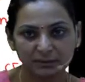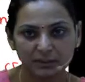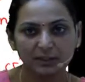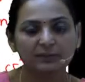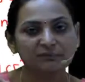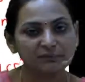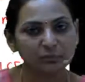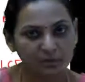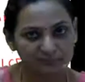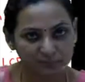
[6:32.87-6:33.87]
The
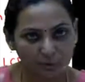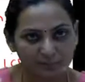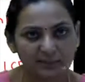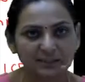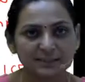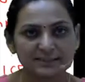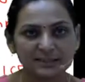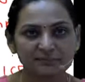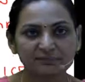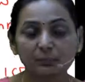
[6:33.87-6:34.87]
fluid from the
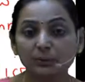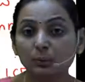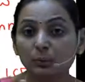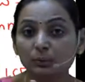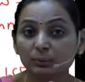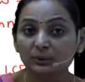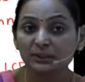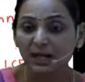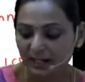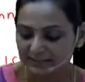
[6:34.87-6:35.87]
ECF will go to the
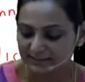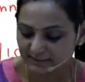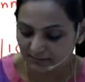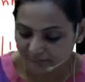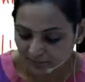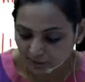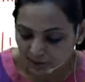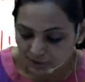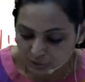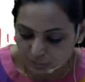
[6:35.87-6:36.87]
ICF.
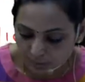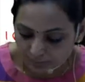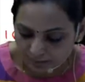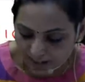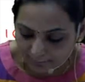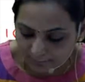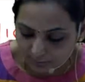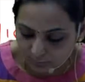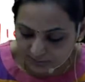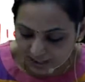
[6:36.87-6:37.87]
So what will happen
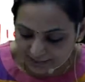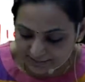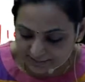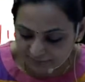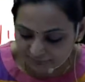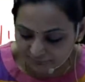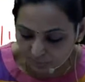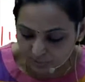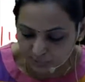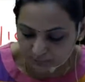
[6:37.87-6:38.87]
to the ICF
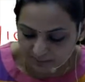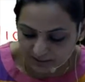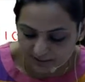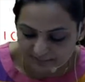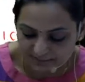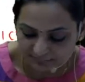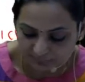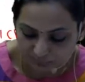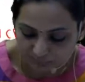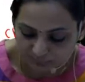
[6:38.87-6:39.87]
volume? The ICF
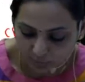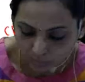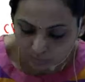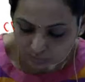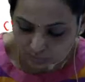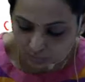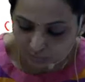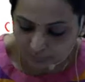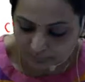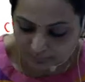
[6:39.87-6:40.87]
volume will also
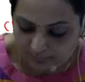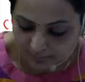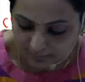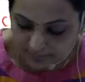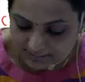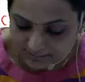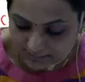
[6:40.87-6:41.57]
increase.